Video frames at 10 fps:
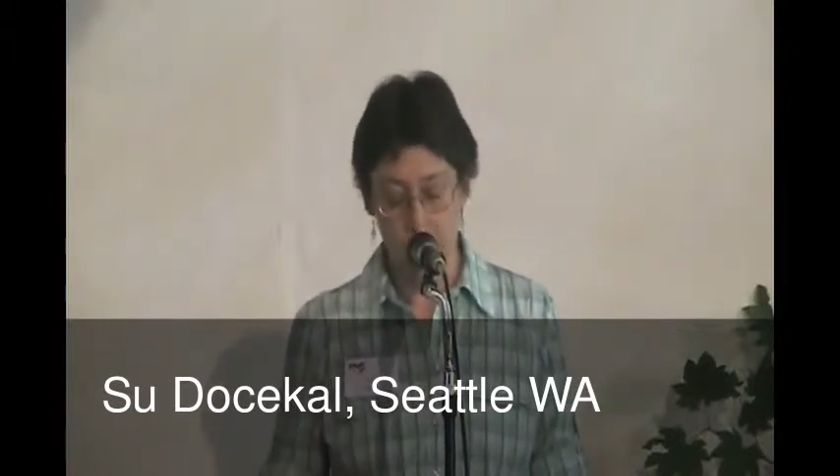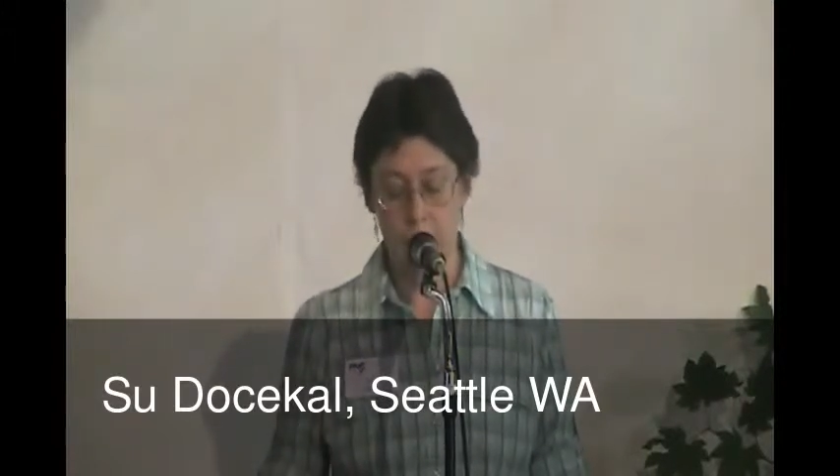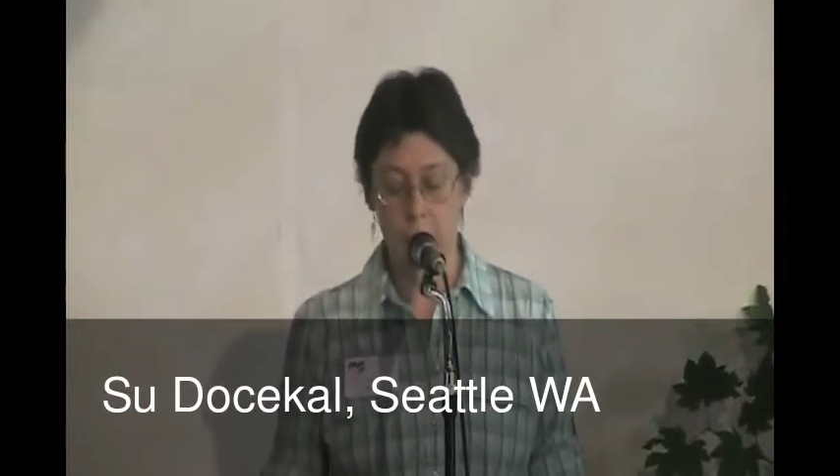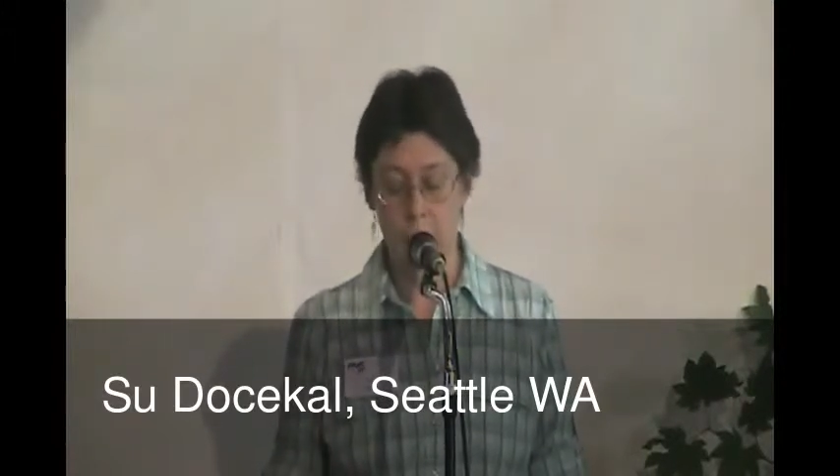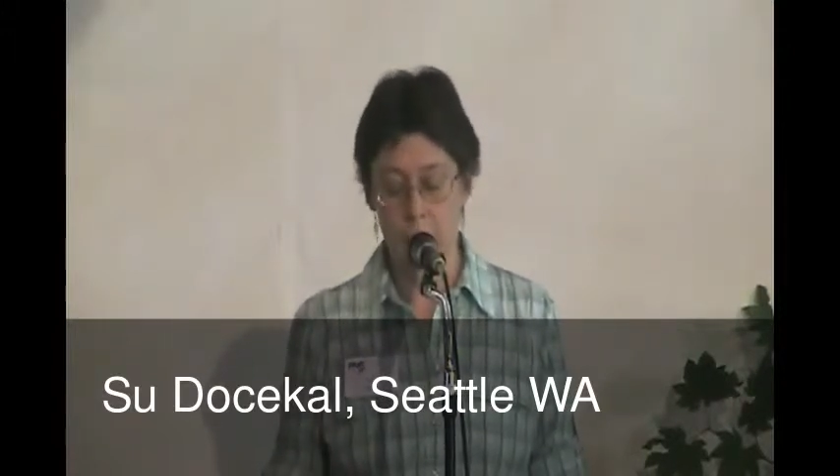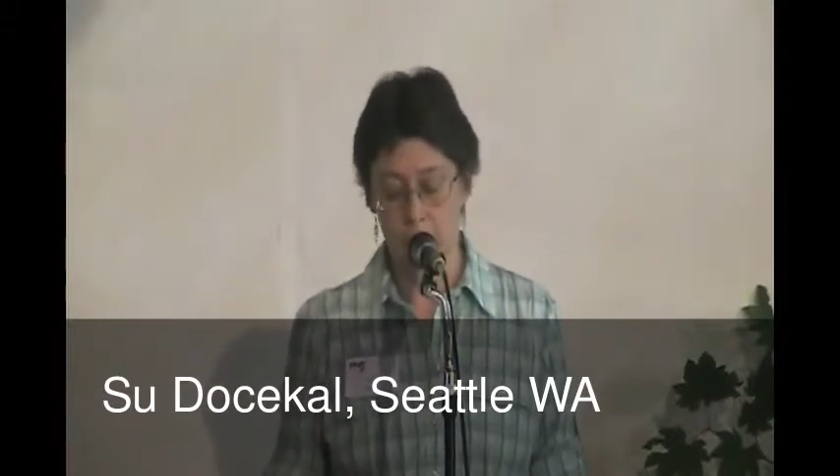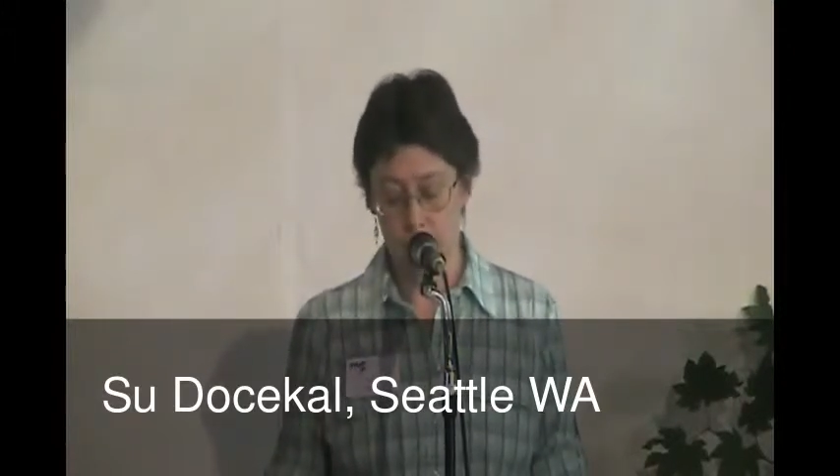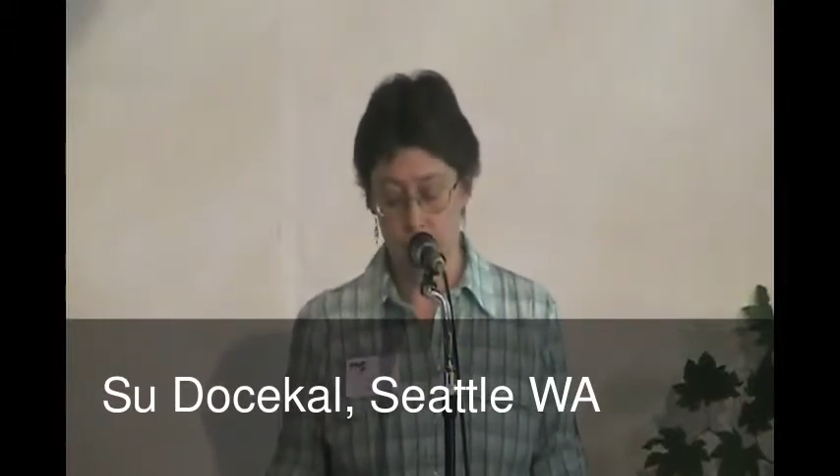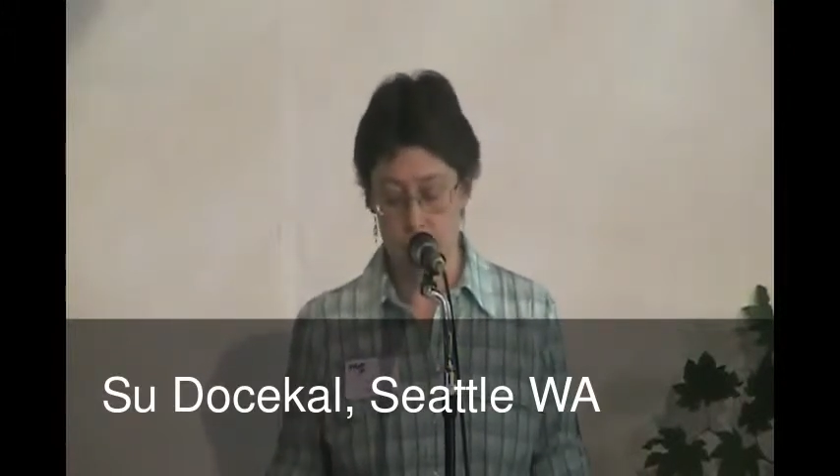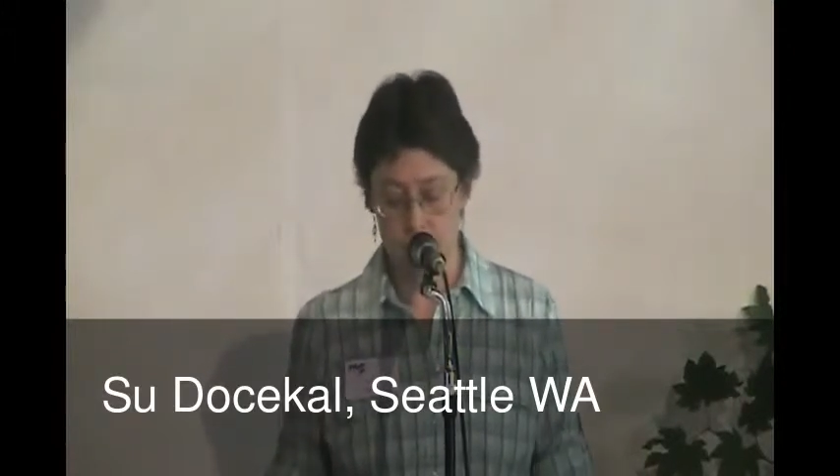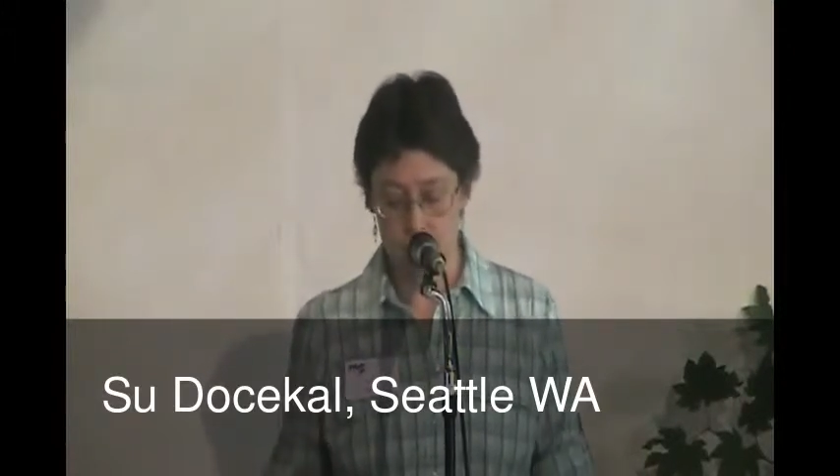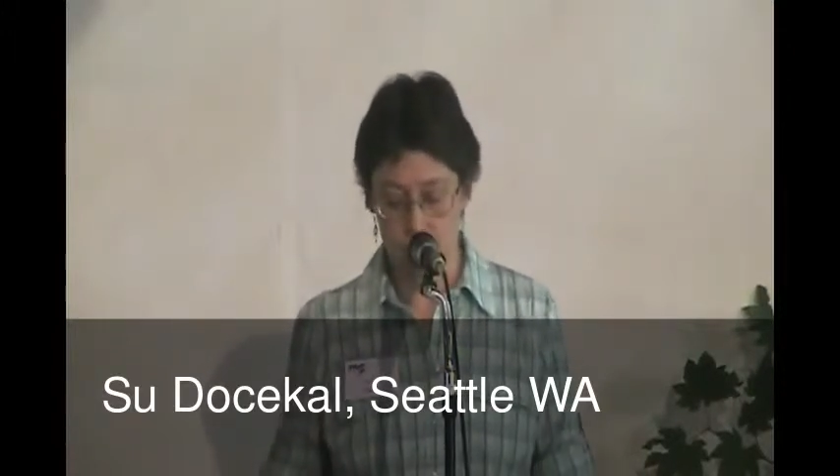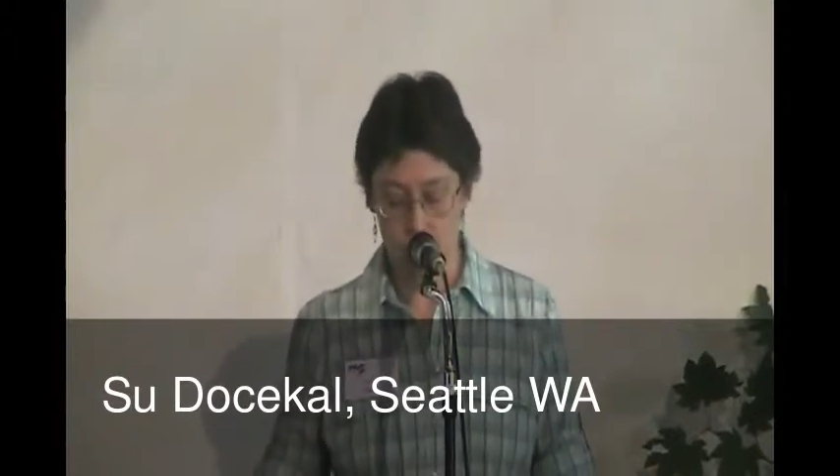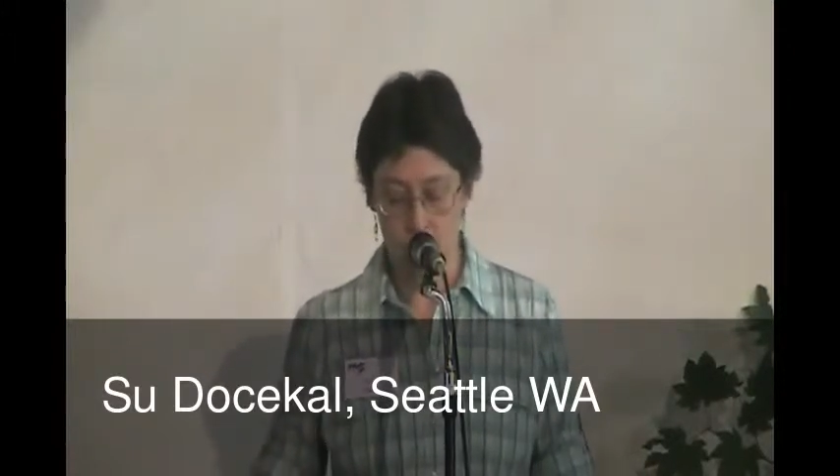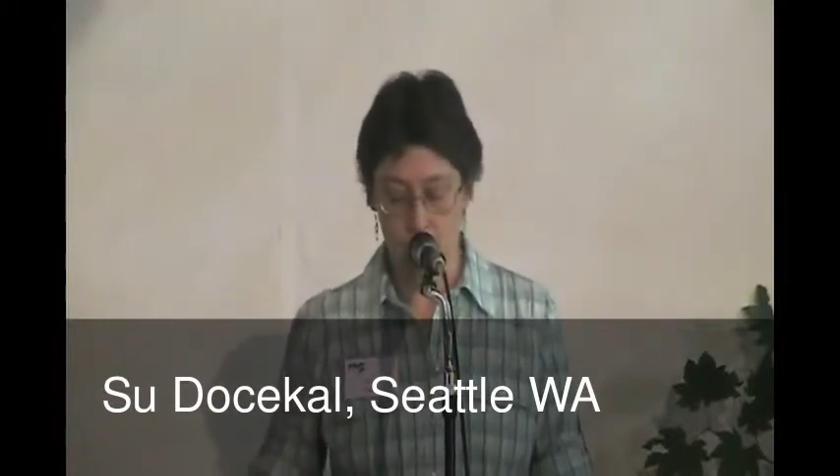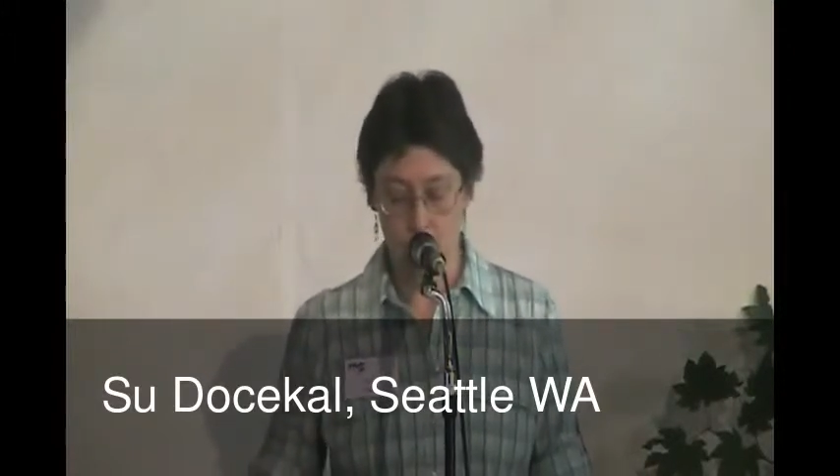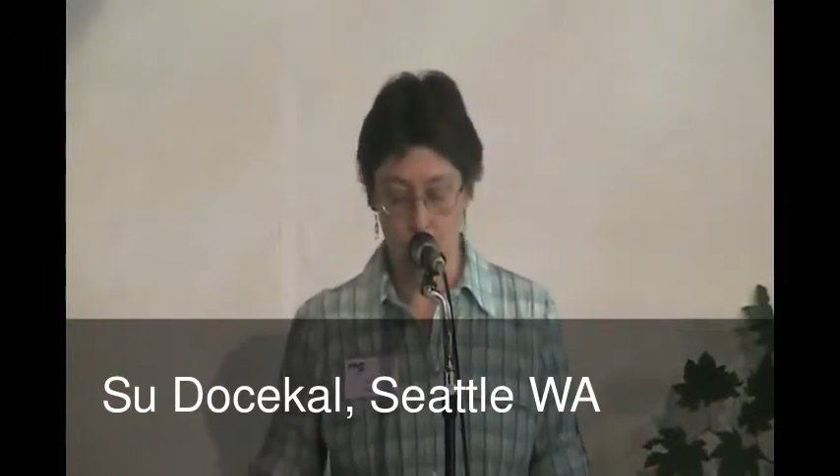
key among the leaders in it,